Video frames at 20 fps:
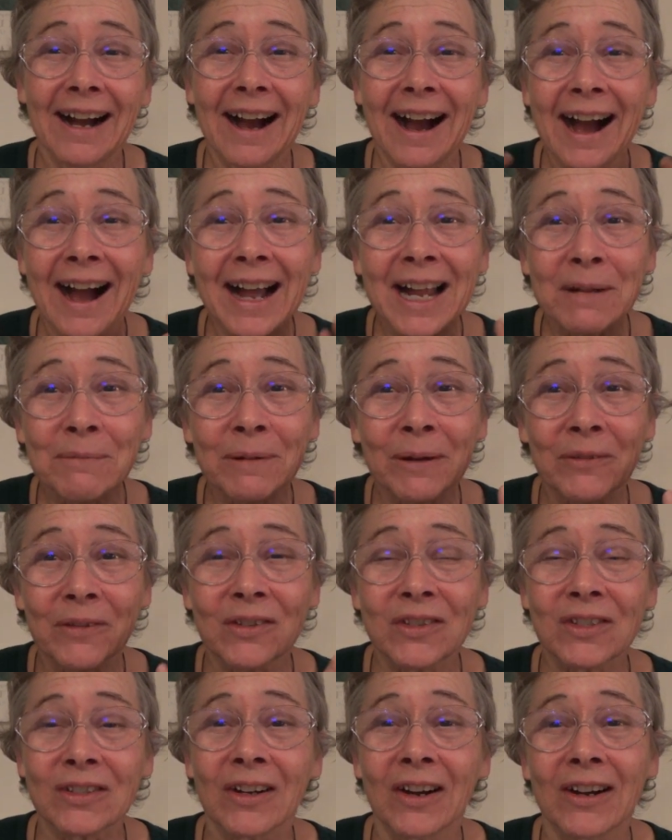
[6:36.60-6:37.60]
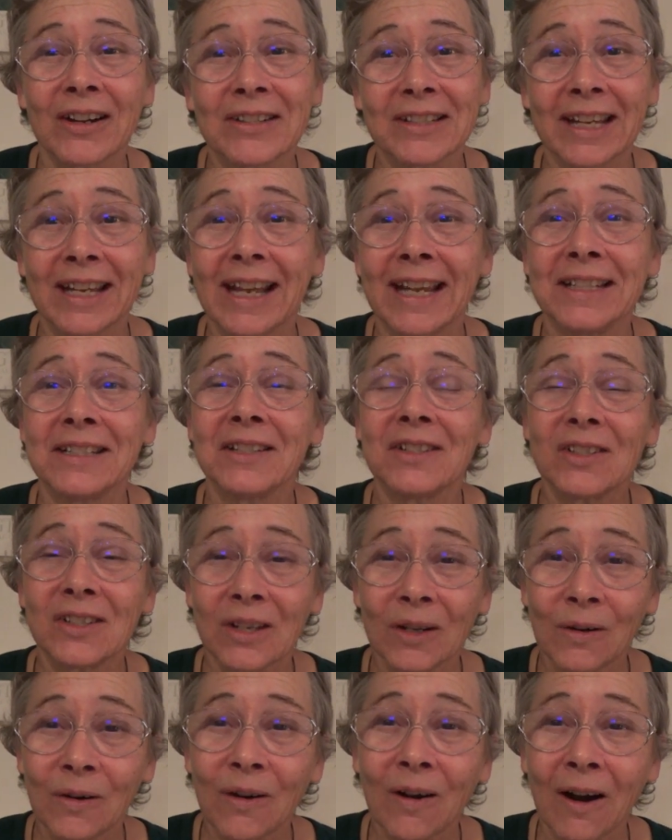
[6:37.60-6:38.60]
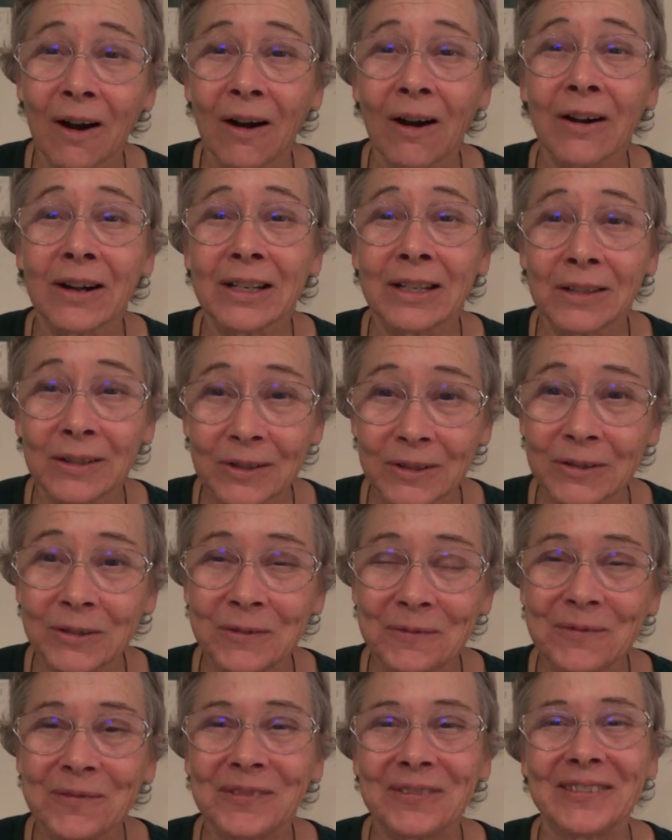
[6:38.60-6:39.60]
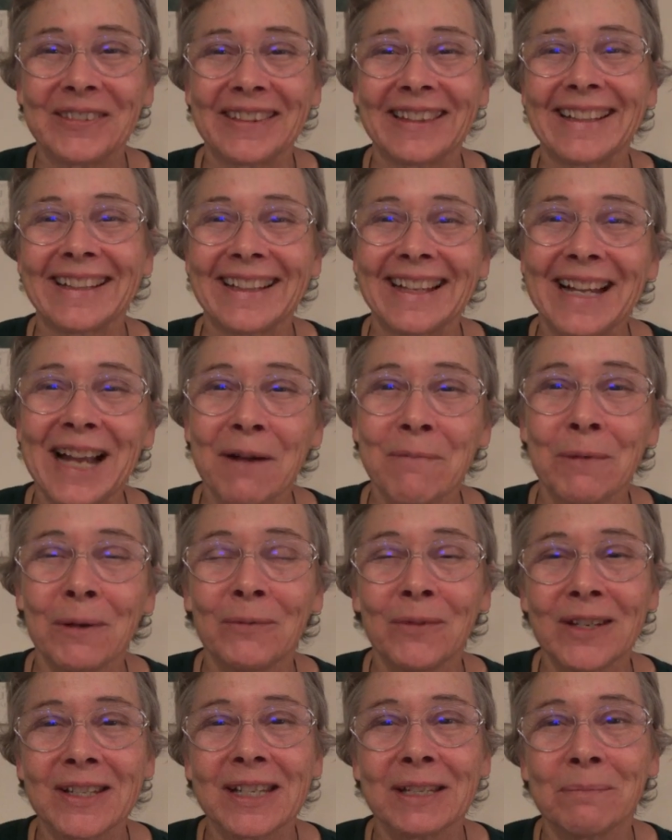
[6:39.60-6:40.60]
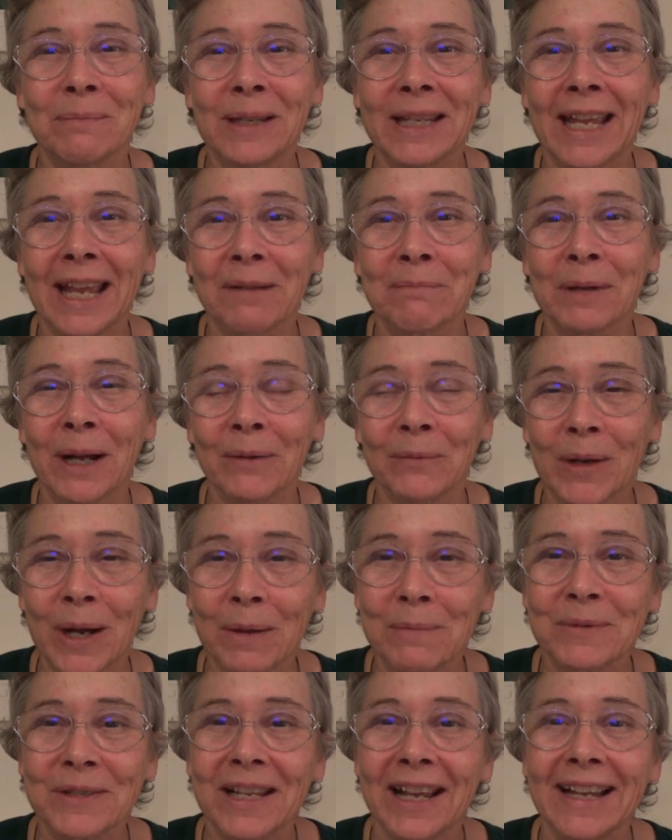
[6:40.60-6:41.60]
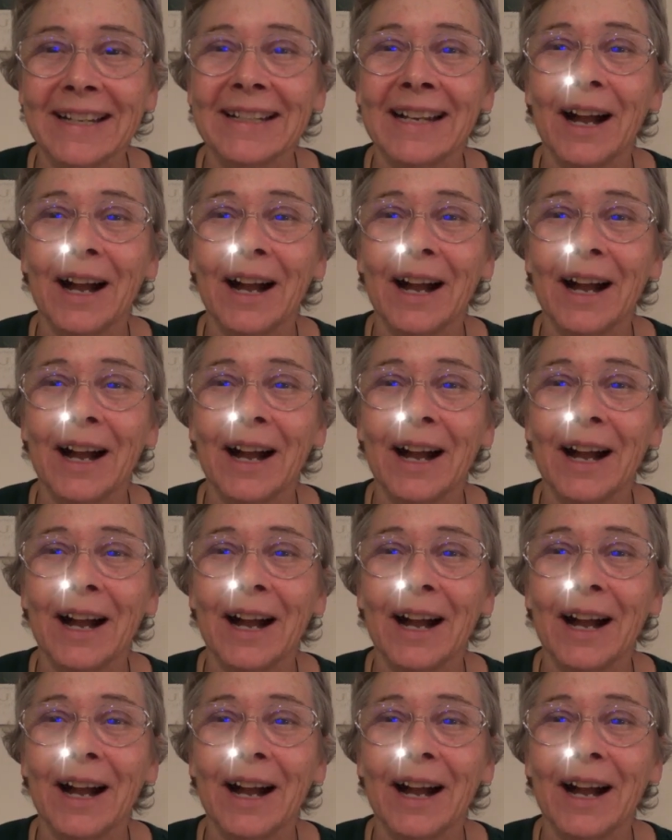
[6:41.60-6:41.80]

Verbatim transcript: I am of the stars, and so are you. Come and visit me at my website,